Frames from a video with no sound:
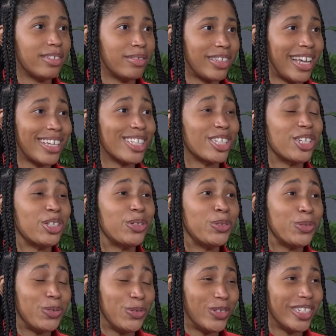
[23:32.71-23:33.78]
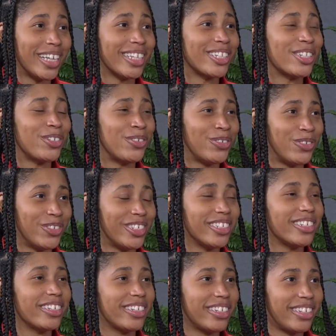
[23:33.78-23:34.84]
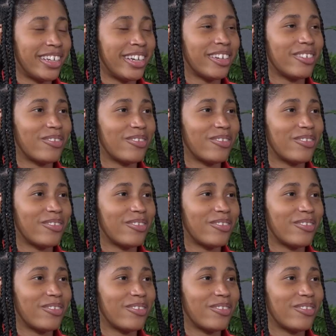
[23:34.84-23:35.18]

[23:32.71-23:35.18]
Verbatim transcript: That's huge. That's huge. Yeah.